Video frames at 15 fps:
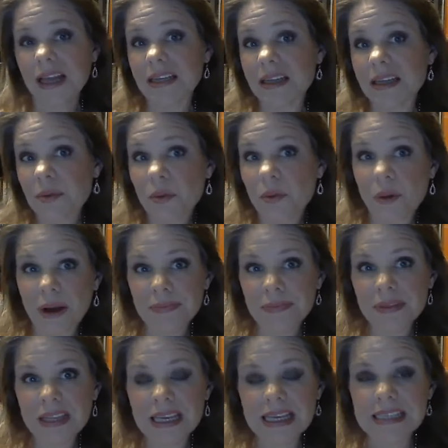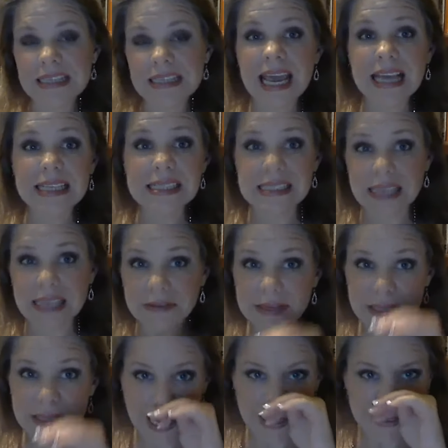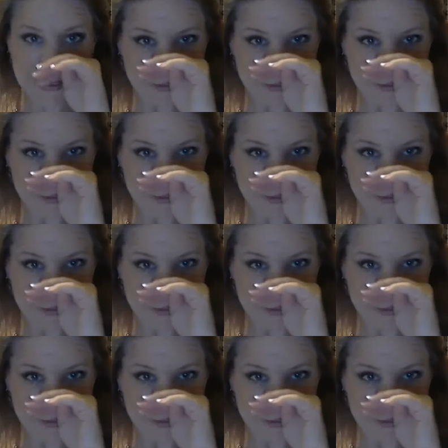Number one, it takes 7 days